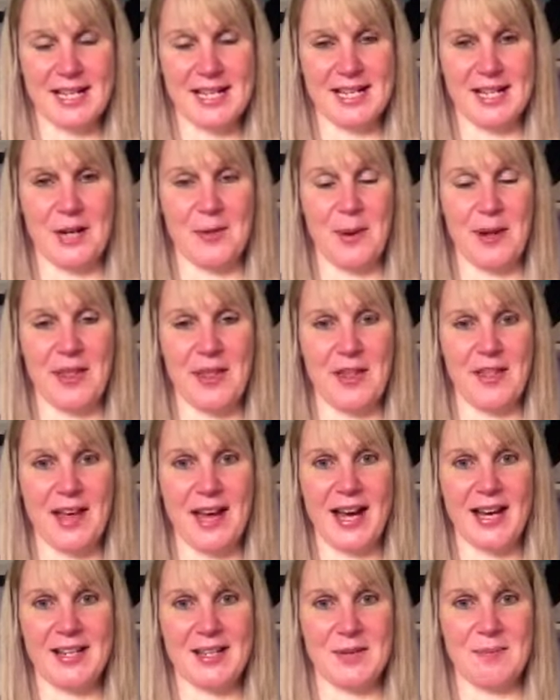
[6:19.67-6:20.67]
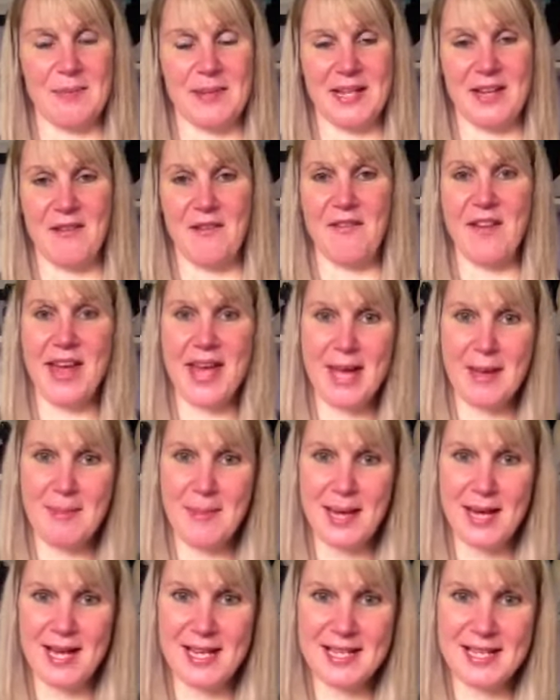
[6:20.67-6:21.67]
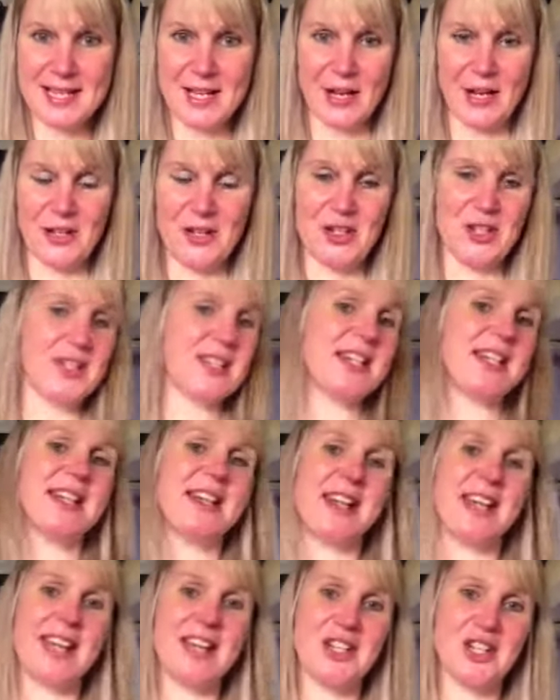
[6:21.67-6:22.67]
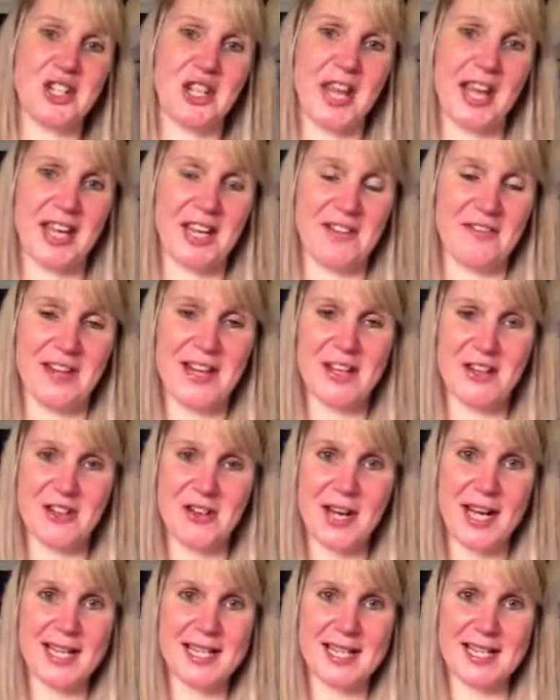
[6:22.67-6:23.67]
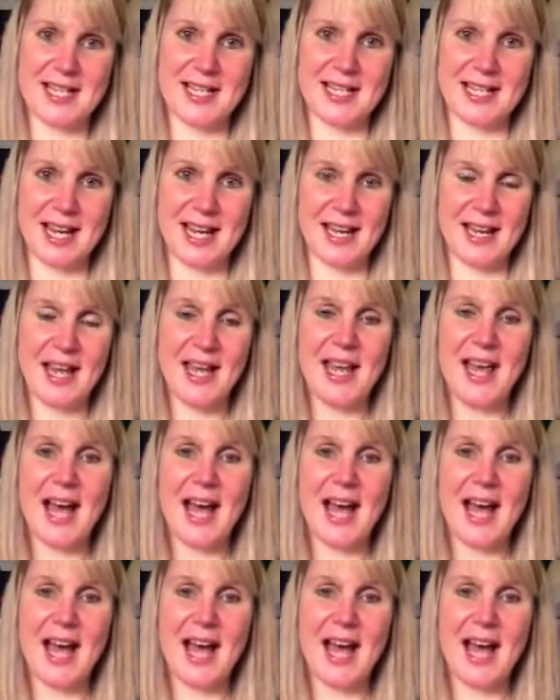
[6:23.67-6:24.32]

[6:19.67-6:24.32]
so whether they're somebody famous or just a niche that you're interested in.